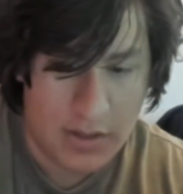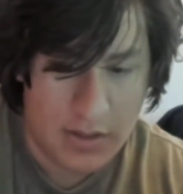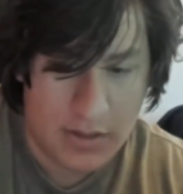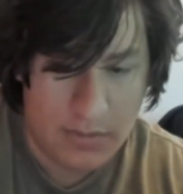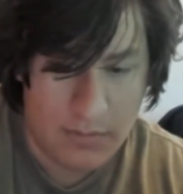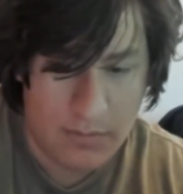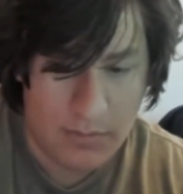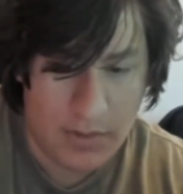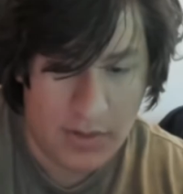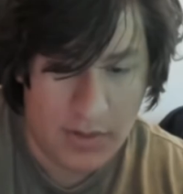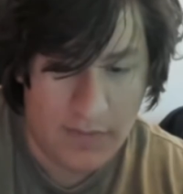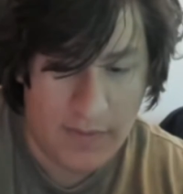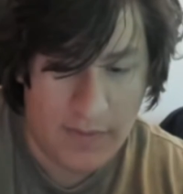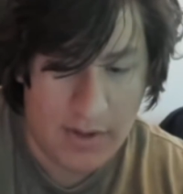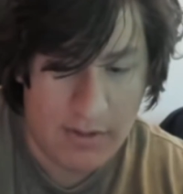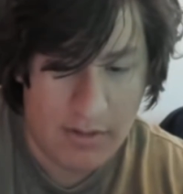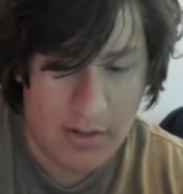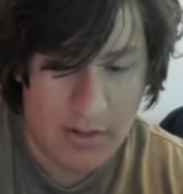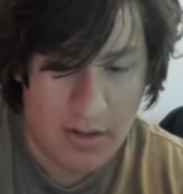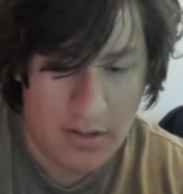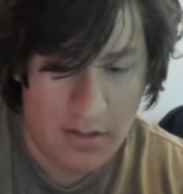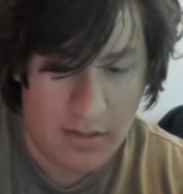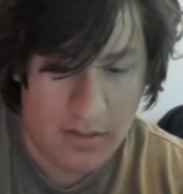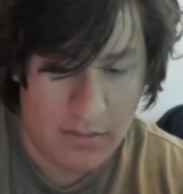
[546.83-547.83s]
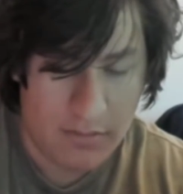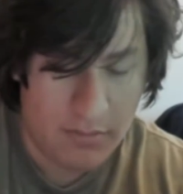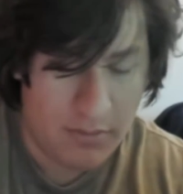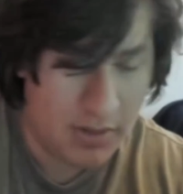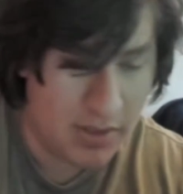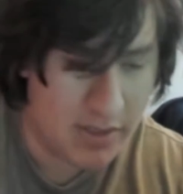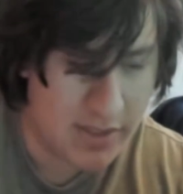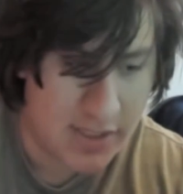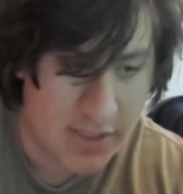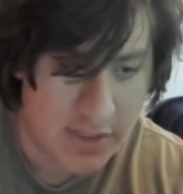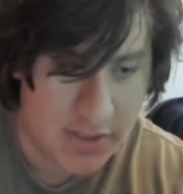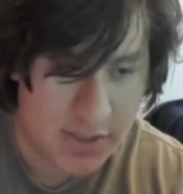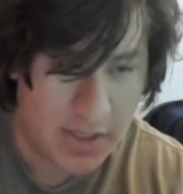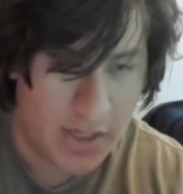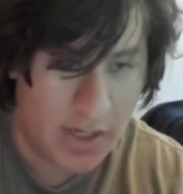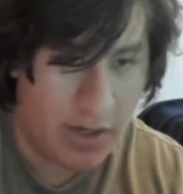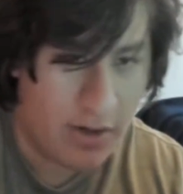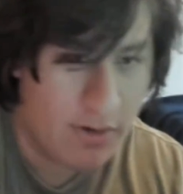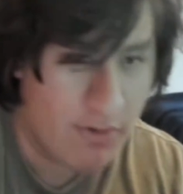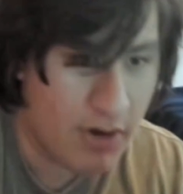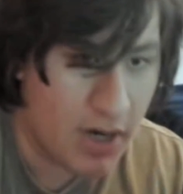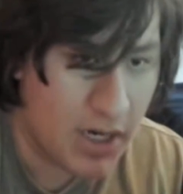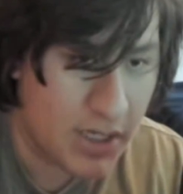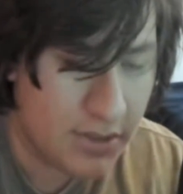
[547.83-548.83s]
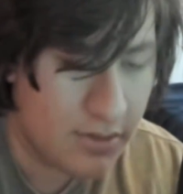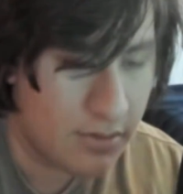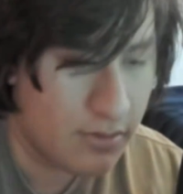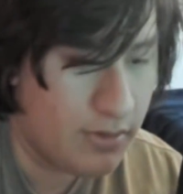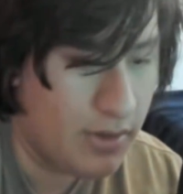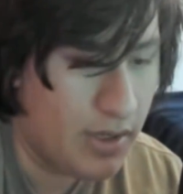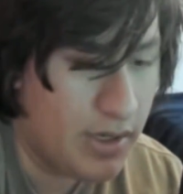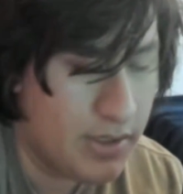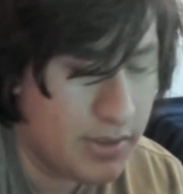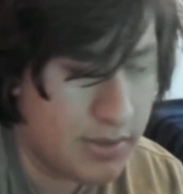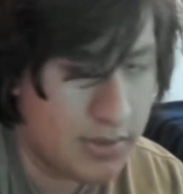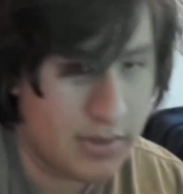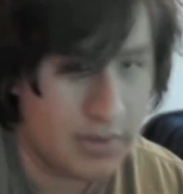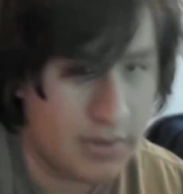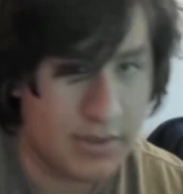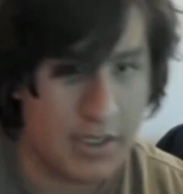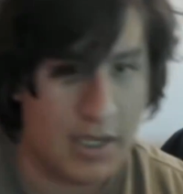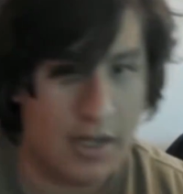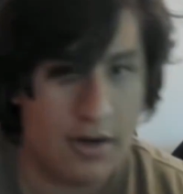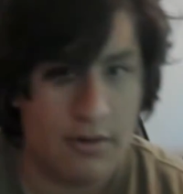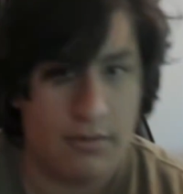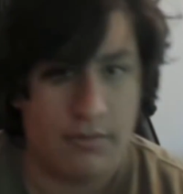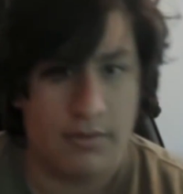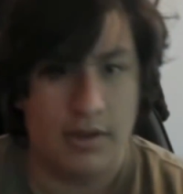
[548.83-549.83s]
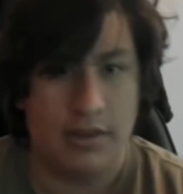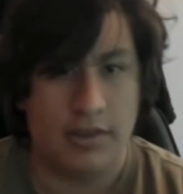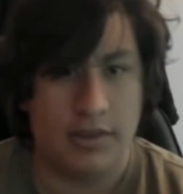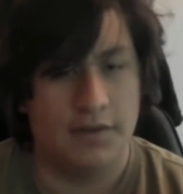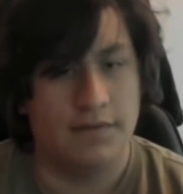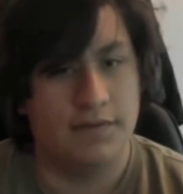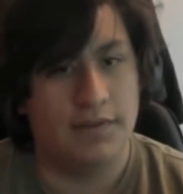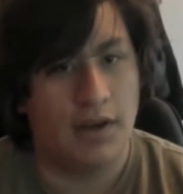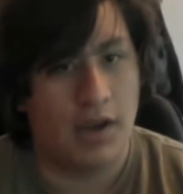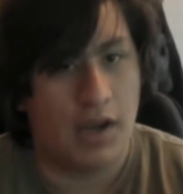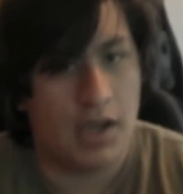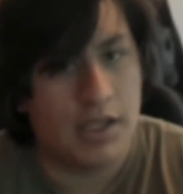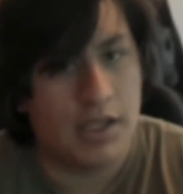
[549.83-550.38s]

With very, it is congratulations. I don't want the fucking.